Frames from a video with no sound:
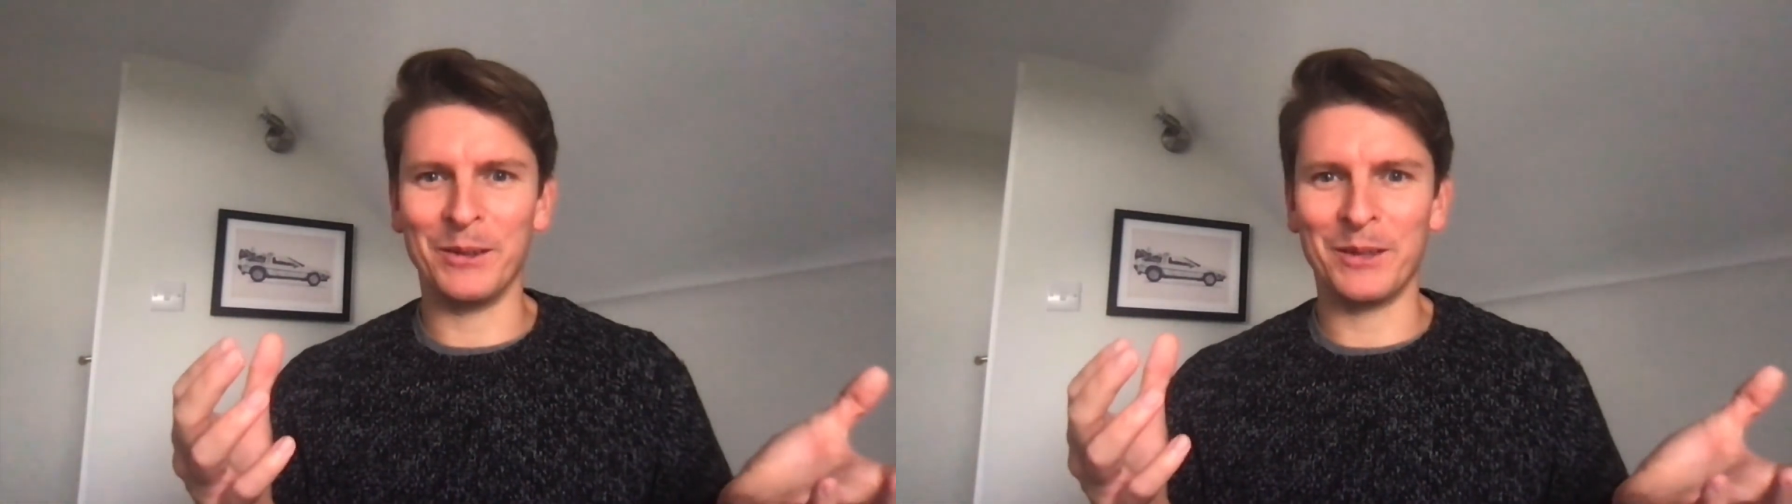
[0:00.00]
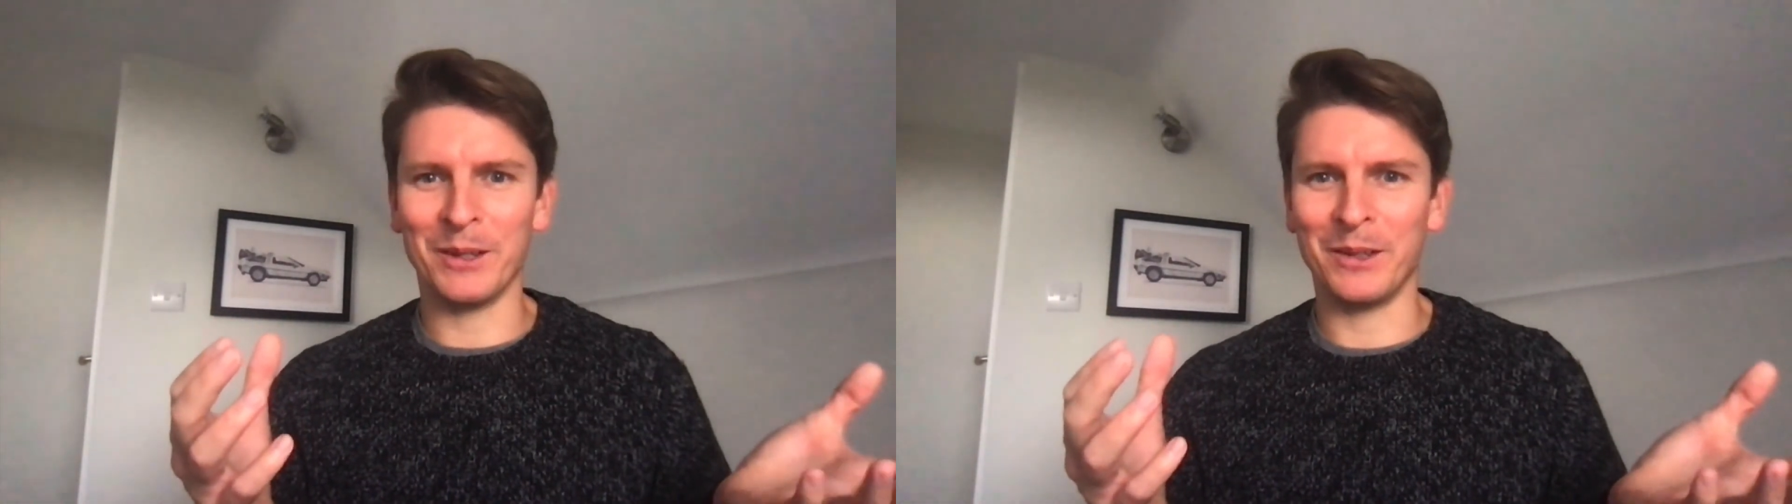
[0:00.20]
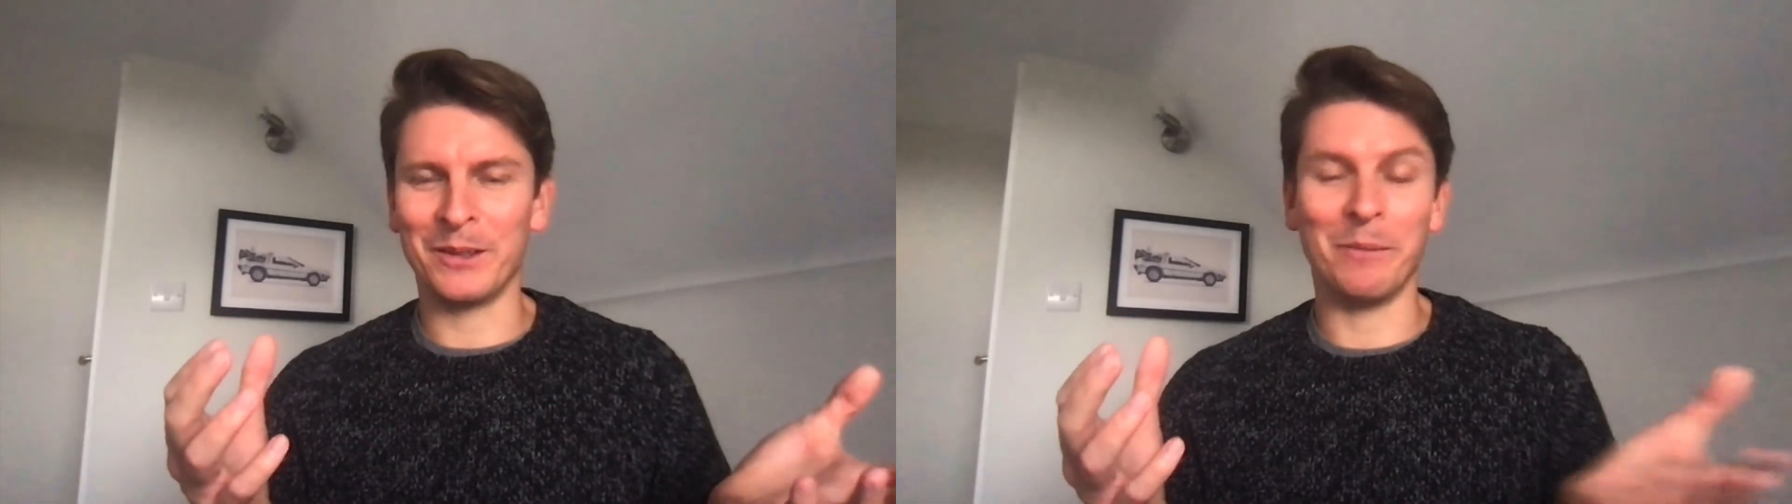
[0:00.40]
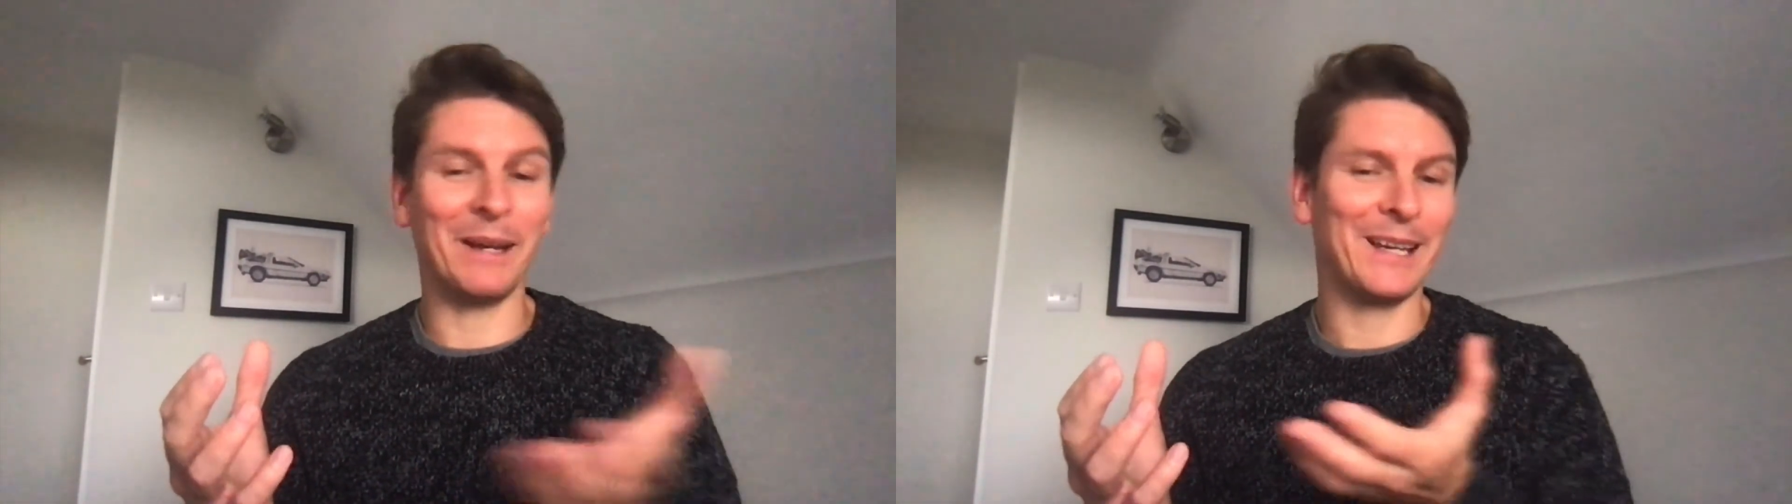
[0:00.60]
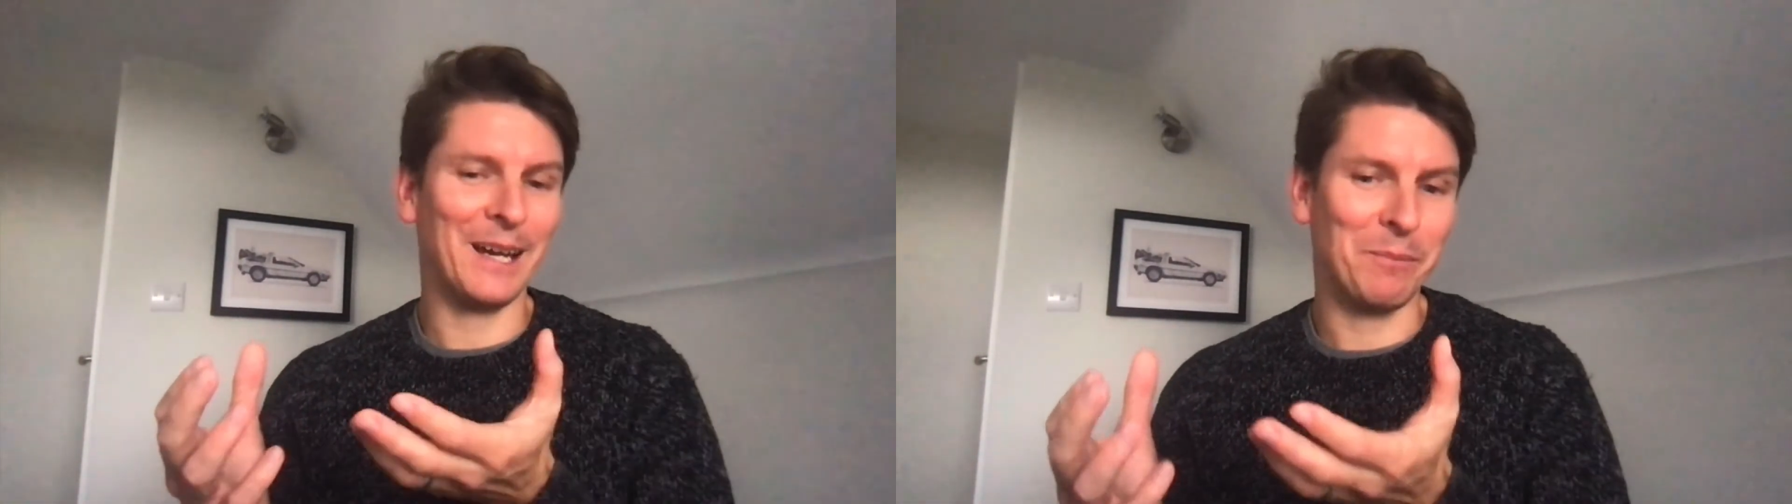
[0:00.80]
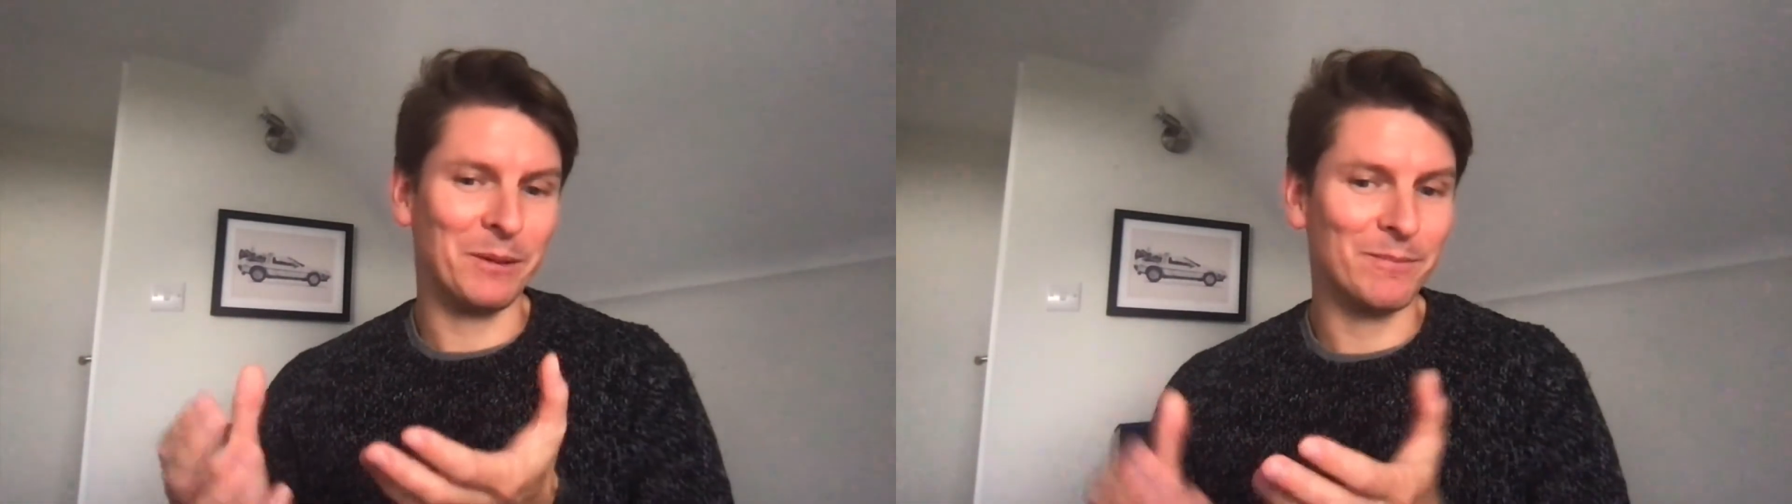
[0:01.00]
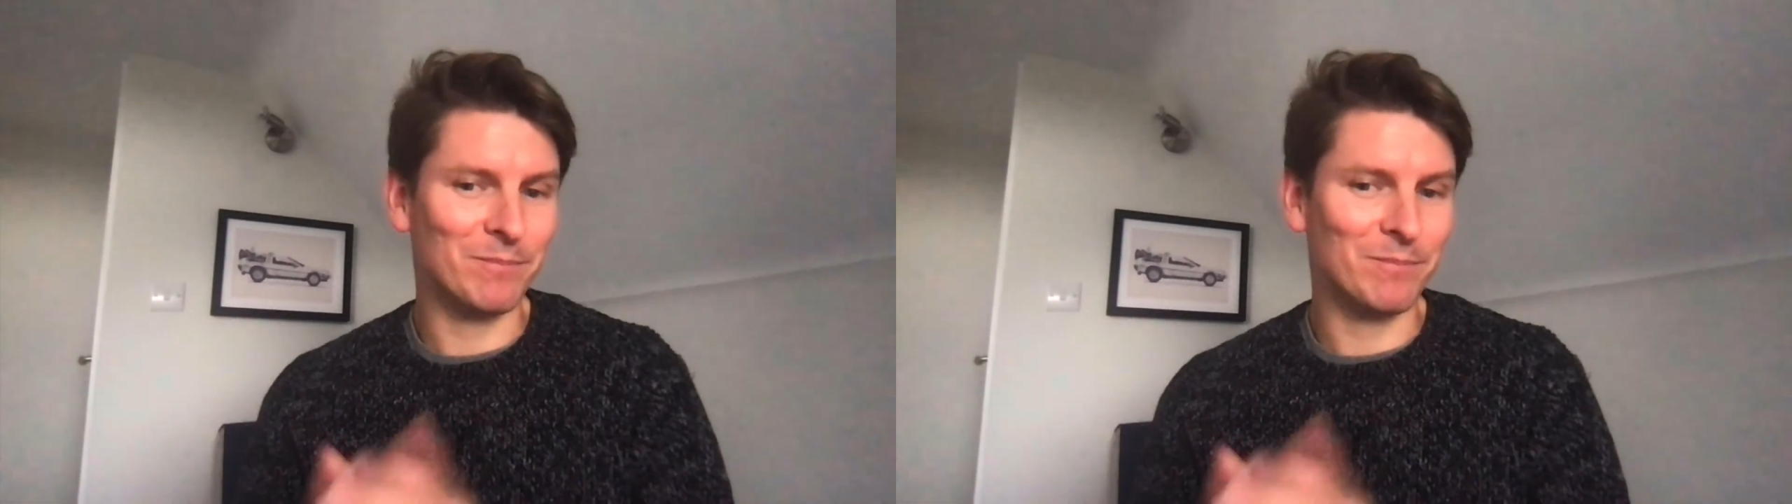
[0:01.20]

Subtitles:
to make it happen.